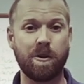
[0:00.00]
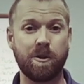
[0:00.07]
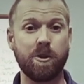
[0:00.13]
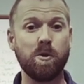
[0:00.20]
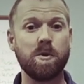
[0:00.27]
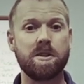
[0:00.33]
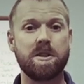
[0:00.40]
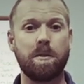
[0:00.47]

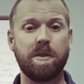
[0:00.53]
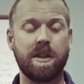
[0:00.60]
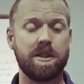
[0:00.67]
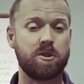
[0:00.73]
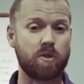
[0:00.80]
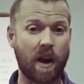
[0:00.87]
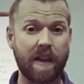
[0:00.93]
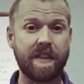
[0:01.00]
do with some of
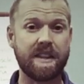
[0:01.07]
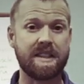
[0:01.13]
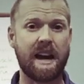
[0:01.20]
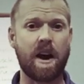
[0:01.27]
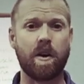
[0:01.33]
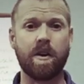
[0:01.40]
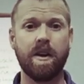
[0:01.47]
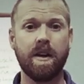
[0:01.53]
these. Try these
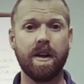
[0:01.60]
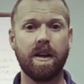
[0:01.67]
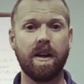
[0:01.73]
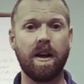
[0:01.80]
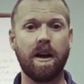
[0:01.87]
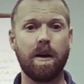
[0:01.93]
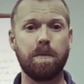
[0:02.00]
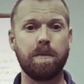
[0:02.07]
out.
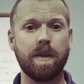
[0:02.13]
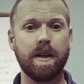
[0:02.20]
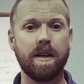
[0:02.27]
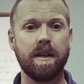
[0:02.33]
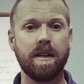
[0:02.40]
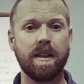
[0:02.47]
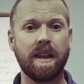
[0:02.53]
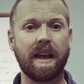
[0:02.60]

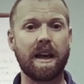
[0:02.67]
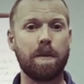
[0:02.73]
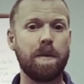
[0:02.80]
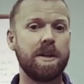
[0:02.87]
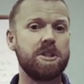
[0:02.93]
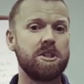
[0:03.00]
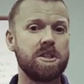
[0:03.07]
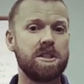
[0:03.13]
Like I
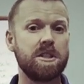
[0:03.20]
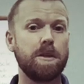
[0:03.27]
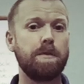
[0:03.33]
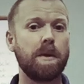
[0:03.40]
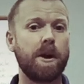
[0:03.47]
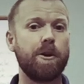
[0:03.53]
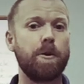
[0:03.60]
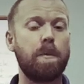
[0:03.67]
mentioned,
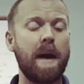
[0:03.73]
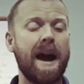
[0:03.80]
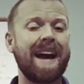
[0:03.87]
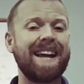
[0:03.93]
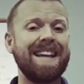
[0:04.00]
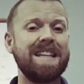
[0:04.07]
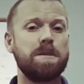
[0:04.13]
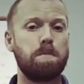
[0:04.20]
sleeping on your
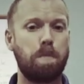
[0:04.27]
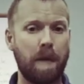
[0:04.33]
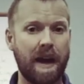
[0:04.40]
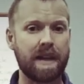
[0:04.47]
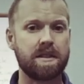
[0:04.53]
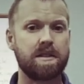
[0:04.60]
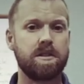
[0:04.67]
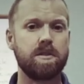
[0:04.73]
back is
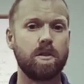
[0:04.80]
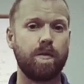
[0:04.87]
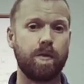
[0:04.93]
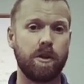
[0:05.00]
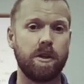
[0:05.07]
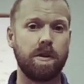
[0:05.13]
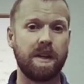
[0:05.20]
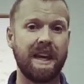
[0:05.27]
best. So if
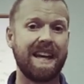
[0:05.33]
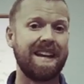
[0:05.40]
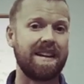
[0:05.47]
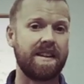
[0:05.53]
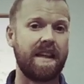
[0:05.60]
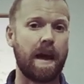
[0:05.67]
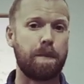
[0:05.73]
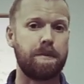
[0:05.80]
you can get
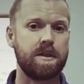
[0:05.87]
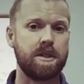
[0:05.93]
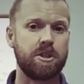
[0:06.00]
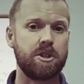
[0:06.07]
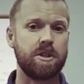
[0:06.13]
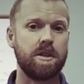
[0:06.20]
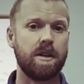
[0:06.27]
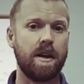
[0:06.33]
into that
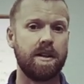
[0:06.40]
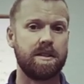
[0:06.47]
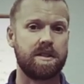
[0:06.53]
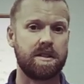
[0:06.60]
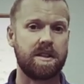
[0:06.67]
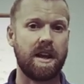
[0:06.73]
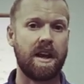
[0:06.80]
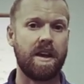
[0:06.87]
position and
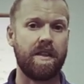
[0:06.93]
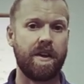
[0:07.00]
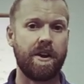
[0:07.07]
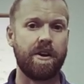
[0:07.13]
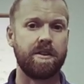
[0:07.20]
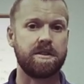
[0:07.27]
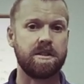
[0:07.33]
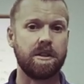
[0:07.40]
stay
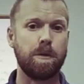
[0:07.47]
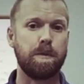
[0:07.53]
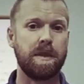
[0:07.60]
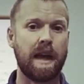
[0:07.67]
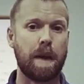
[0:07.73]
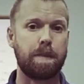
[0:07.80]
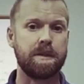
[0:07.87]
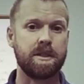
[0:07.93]
there and sleep in
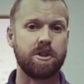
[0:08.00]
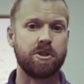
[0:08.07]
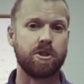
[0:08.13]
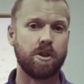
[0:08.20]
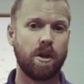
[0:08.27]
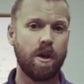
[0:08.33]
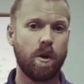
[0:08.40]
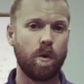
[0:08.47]
that
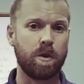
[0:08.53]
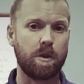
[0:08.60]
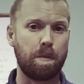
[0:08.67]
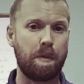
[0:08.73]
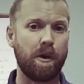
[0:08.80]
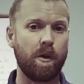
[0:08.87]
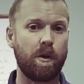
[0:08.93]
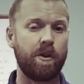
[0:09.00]
position with the
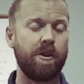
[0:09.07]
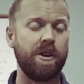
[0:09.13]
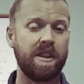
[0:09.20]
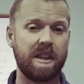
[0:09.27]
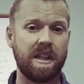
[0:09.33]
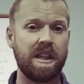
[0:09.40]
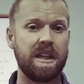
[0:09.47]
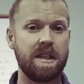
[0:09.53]
pillow
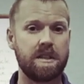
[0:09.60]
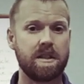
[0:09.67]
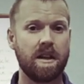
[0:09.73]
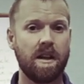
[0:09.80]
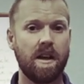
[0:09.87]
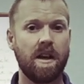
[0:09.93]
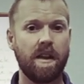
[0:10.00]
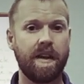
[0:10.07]
underneath the knees,
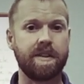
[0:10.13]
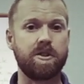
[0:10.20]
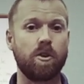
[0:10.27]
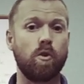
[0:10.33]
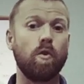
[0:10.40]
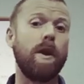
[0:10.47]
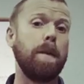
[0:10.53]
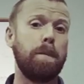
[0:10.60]
that's a
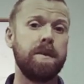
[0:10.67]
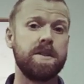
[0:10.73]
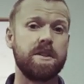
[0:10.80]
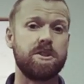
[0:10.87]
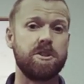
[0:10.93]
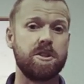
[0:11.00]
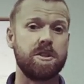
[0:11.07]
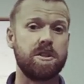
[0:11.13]
great
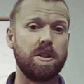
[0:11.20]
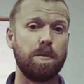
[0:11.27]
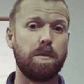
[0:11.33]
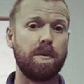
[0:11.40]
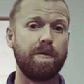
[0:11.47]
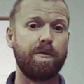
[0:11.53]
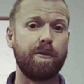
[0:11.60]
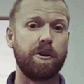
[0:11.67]
position to sleep
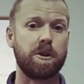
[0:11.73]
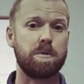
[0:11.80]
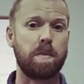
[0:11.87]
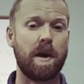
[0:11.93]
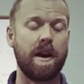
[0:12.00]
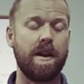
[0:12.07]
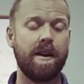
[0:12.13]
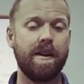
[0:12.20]
in for your
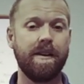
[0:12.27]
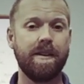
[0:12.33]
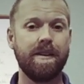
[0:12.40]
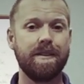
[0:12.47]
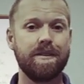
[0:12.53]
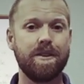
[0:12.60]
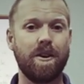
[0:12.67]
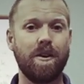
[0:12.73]
spine.
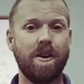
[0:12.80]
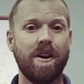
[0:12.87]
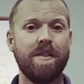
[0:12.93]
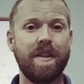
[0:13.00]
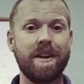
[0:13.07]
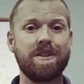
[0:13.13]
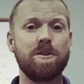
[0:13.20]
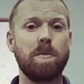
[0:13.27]
So
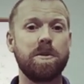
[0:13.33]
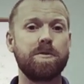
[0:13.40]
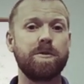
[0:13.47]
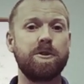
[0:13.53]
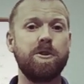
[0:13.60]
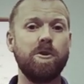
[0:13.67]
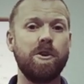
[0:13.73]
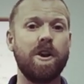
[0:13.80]
thanks so much for
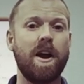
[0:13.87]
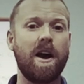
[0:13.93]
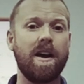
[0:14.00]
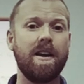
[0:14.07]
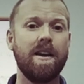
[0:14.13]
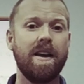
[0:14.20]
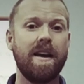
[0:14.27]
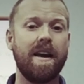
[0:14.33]
tuning
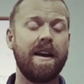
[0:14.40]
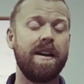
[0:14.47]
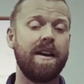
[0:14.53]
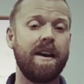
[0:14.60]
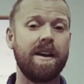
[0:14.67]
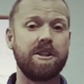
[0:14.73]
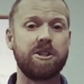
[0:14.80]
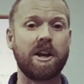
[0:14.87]
on, and
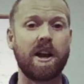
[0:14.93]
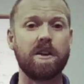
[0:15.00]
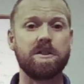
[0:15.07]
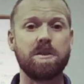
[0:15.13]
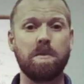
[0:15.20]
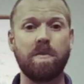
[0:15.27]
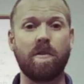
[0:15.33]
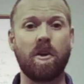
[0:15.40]
check out
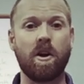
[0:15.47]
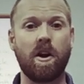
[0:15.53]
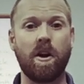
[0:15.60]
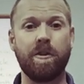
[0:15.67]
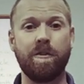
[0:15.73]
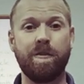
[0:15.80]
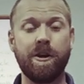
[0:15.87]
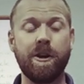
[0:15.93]
some of our
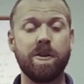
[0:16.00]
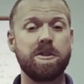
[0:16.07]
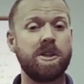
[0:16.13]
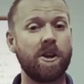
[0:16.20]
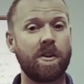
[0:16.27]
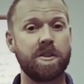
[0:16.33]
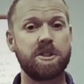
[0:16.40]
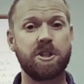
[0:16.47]
other videos
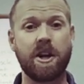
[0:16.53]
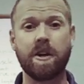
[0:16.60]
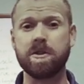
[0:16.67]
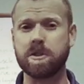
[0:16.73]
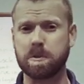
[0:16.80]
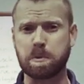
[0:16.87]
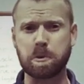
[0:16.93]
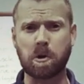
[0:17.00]
here on this channel.
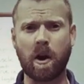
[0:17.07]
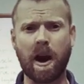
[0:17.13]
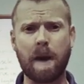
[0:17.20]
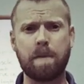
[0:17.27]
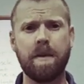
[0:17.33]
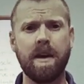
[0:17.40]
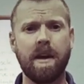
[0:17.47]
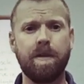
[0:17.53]

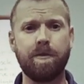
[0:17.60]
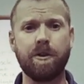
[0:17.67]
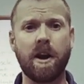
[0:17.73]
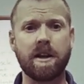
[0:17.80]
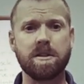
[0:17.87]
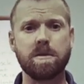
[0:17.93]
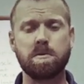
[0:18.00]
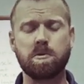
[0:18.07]
Subscribe if you're
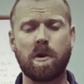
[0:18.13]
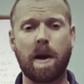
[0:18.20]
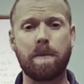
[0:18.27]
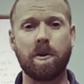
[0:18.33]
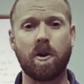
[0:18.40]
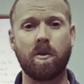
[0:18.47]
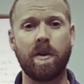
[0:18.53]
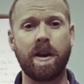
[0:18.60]
not
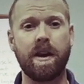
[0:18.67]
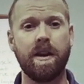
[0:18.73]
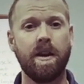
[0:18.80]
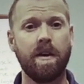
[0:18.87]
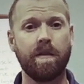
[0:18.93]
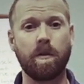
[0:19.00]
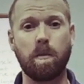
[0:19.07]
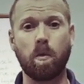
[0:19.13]
subscribing already
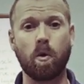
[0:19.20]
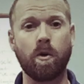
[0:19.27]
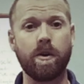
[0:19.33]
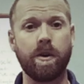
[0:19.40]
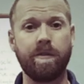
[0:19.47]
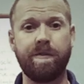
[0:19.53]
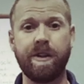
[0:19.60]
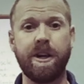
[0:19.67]
for
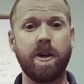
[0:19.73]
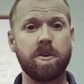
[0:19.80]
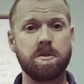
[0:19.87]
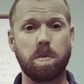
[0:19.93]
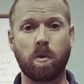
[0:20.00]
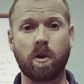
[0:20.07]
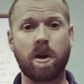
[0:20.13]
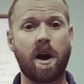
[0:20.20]
more
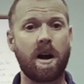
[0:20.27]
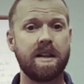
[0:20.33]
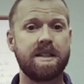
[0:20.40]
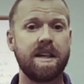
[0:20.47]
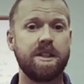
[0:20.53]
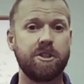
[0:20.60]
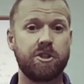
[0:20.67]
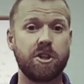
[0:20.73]
videos, more
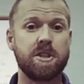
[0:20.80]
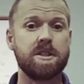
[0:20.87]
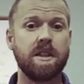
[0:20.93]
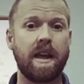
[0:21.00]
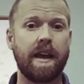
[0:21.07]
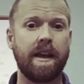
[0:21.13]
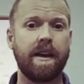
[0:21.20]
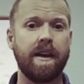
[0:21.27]
content just
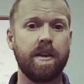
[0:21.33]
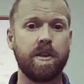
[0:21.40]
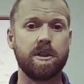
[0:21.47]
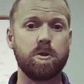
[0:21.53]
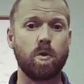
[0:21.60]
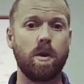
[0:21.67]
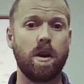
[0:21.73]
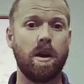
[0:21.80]
like
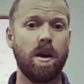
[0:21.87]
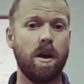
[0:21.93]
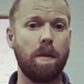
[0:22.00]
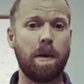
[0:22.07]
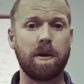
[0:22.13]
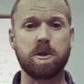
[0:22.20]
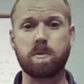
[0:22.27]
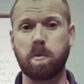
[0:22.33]
this one
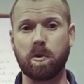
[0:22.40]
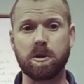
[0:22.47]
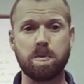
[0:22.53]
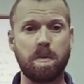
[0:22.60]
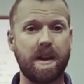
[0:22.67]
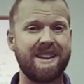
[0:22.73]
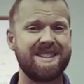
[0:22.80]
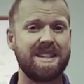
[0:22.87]
about
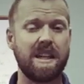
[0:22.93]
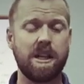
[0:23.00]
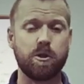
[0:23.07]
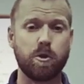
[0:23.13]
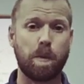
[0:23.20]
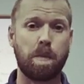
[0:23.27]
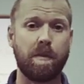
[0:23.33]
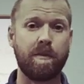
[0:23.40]
sports medicine,
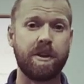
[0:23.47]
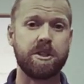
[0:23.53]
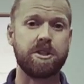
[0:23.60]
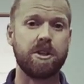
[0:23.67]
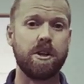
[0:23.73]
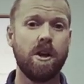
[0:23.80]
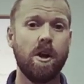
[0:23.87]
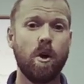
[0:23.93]
injury
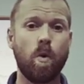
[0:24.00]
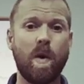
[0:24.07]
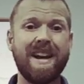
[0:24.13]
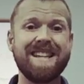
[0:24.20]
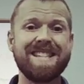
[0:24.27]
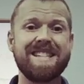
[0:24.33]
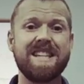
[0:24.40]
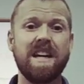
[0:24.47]
prevention,
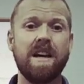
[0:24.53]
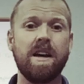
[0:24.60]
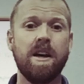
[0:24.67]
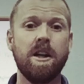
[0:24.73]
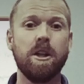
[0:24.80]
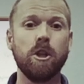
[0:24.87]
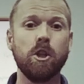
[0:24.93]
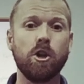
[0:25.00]
ways to
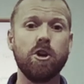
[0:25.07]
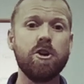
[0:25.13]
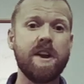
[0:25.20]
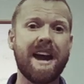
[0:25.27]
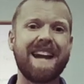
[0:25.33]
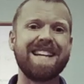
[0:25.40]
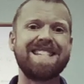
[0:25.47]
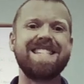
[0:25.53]
learn
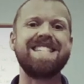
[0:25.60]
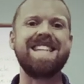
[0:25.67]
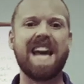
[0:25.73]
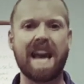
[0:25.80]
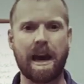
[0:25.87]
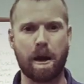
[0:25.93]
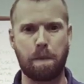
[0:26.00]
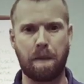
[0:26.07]
how to
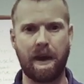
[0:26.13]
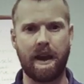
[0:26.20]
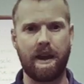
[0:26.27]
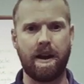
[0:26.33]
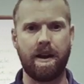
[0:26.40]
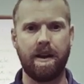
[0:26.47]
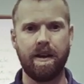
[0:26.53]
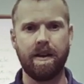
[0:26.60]
stay out of pain